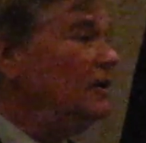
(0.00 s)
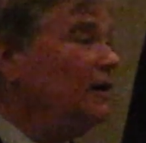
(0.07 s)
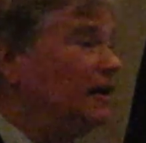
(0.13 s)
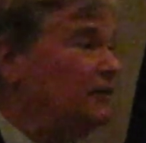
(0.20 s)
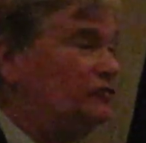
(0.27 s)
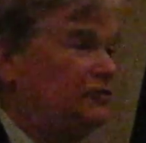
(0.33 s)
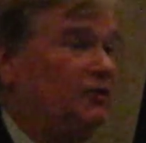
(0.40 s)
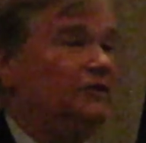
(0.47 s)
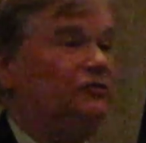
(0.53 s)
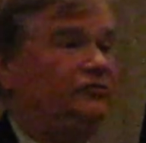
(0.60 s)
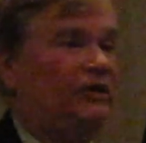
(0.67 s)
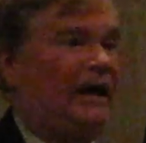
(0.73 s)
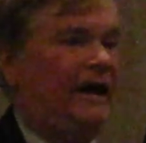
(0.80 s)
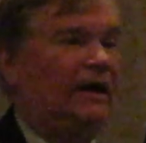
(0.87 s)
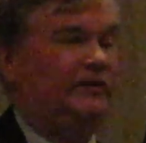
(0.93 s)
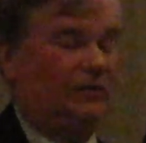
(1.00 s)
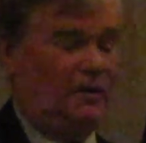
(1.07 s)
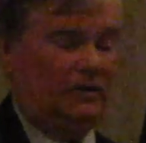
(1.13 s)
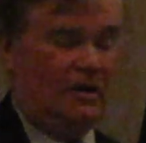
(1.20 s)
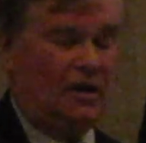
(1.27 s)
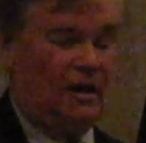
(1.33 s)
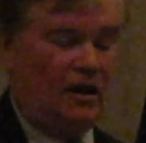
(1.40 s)
And it turns out
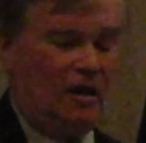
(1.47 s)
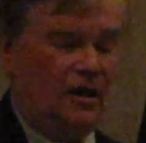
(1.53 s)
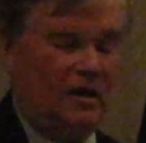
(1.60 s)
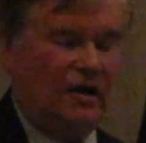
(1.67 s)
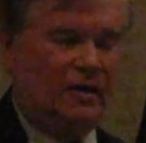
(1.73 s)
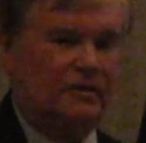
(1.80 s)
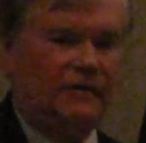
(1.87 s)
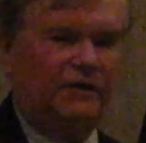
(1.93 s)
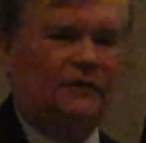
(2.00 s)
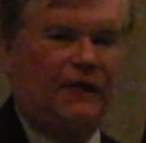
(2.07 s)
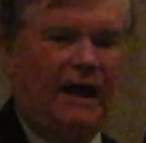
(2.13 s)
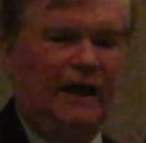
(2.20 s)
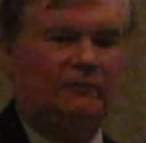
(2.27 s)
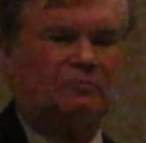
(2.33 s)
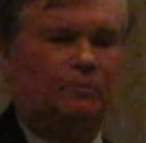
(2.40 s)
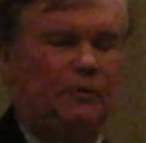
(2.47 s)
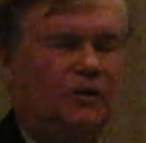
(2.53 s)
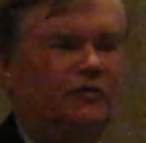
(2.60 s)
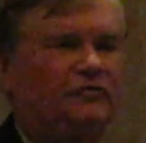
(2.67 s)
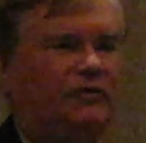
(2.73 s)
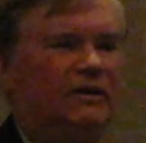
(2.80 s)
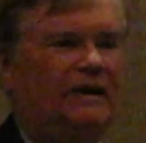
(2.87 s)
that
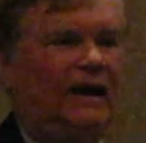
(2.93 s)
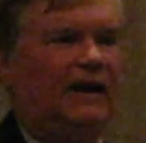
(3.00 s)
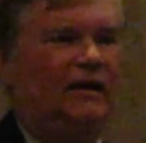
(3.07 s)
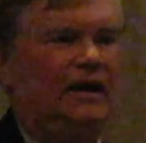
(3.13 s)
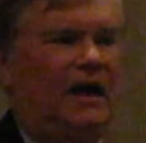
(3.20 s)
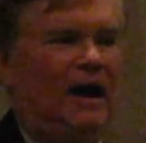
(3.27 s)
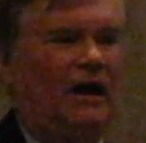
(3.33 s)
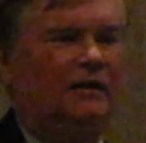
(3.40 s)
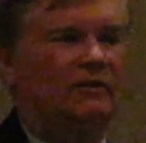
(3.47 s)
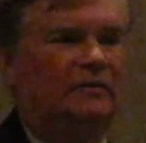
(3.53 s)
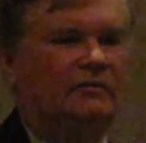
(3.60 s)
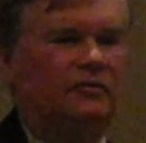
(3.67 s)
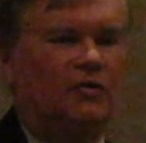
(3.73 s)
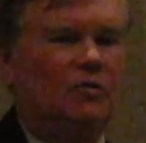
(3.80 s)
person had not